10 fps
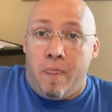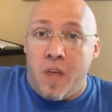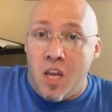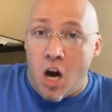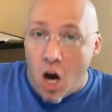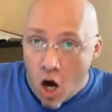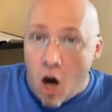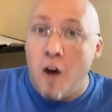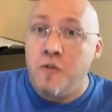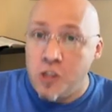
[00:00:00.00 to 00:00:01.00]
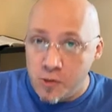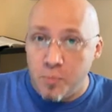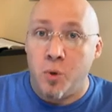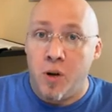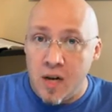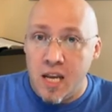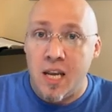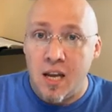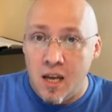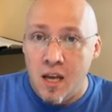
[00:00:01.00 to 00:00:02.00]
The
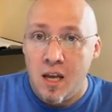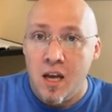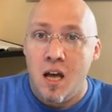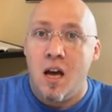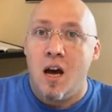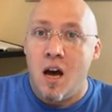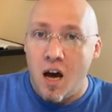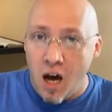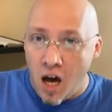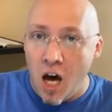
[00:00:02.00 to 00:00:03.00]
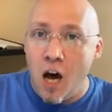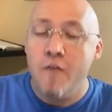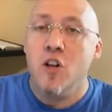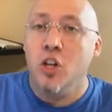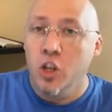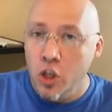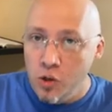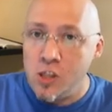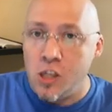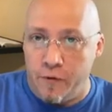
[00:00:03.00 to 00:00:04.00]
offspring of
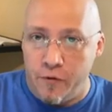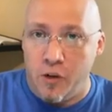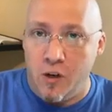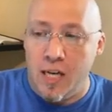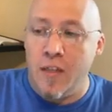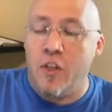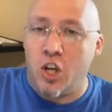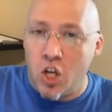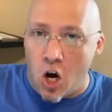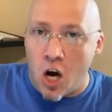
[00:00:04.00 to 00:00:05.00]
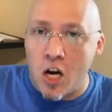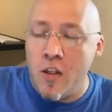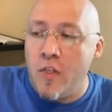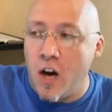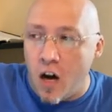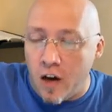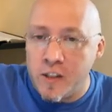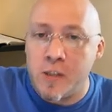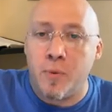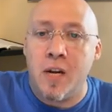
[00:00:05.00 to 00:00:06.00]
Lucifer in the garden, the
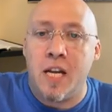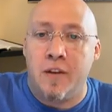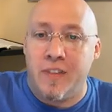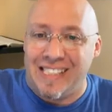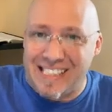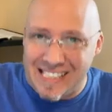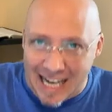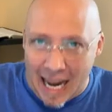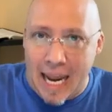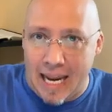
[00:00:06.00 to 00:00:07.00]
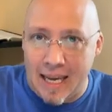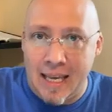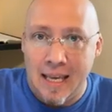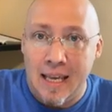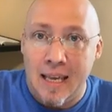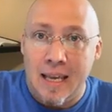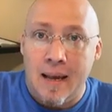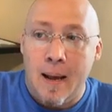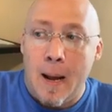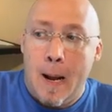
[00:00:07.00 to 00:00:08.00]
offspring of the snake
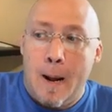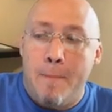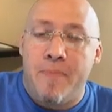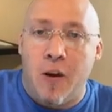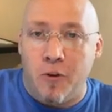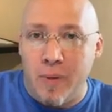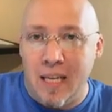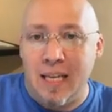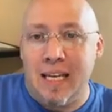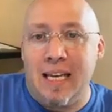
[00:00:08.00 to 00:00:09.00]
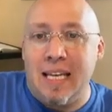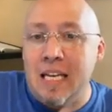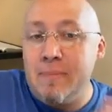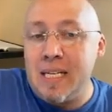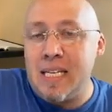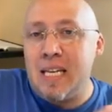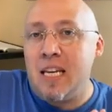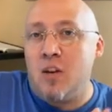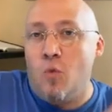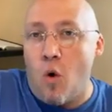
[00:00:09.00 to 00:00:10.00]
that would be in enmity,
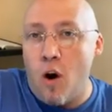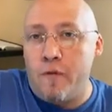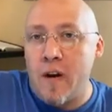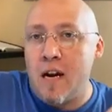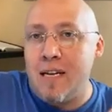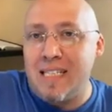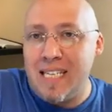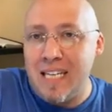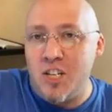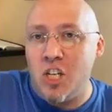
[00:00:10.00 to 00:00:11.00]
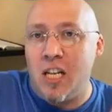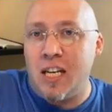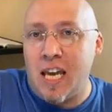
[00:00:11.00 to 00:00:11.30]
in warfare, in tension, in